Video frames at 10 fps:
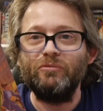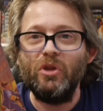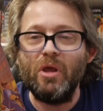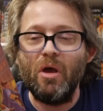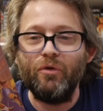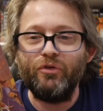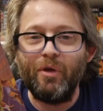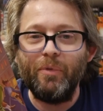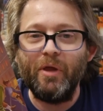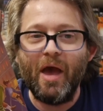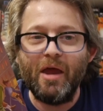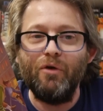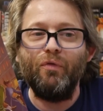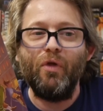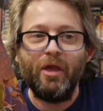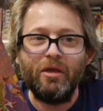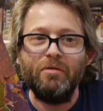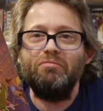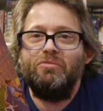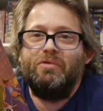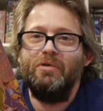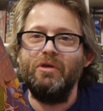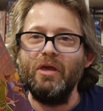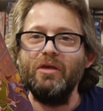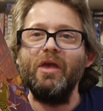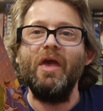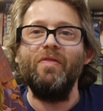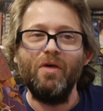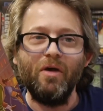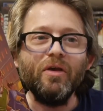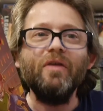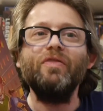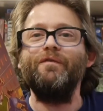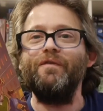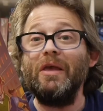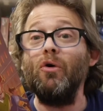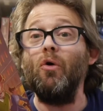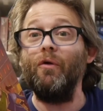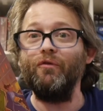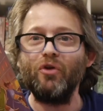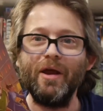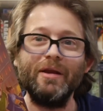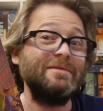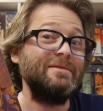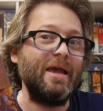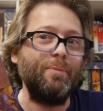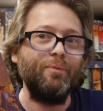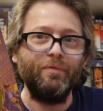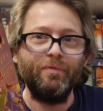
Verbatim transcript: you know, there's something kind of like you get in the you get the feel of trying to escape